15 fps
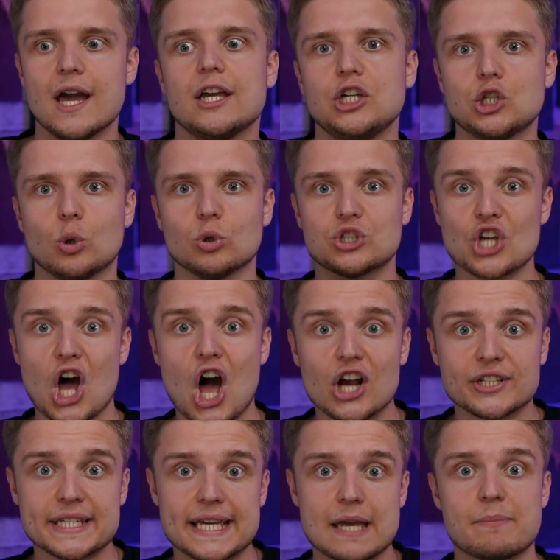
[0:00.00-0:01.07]
you know,
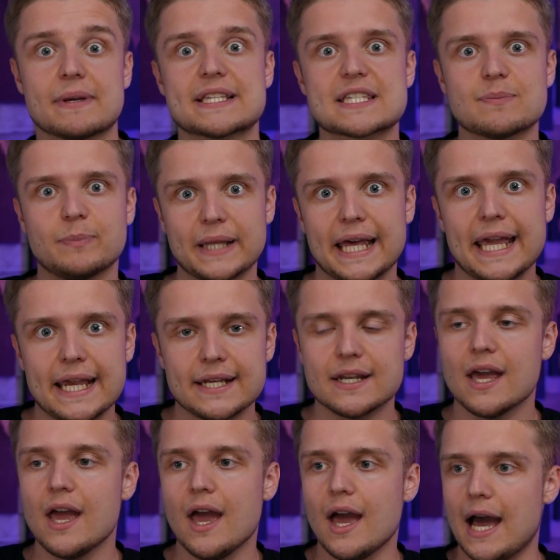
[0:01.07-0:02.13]
talk to him,
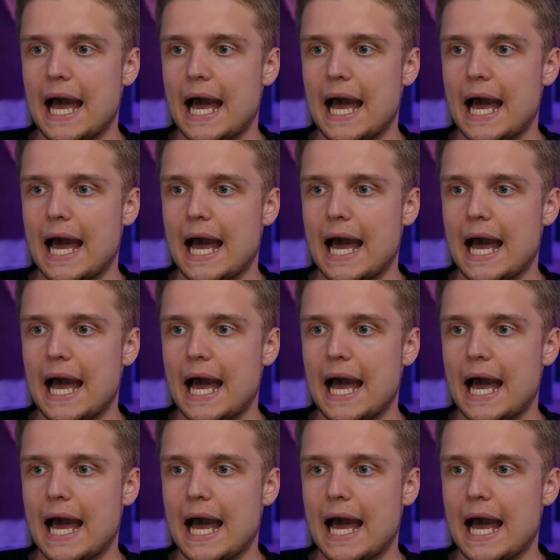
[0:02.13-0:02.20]
explain,